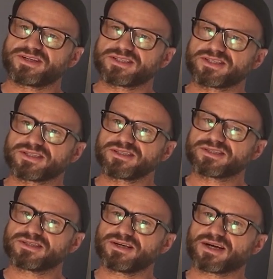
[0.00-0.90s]
thinning
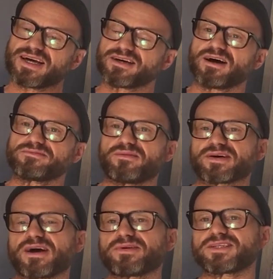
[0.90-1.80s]
scissors, again, I'm
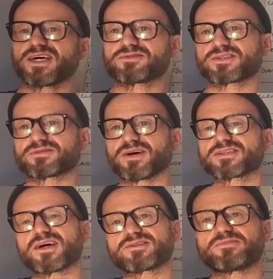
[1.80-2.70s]
one of these hairdressers
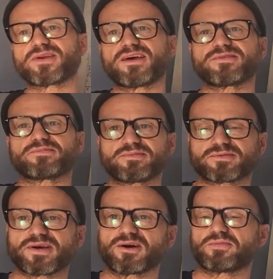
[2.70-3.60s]
where I do believe in people
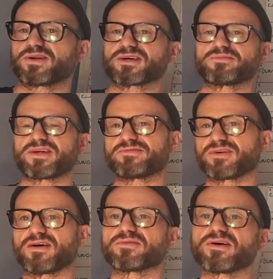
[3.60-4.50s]
to be open. I don't believe in
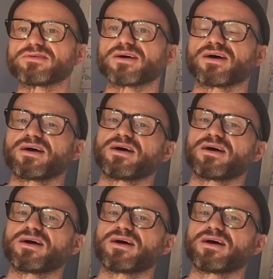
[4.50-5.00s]
right or wrong.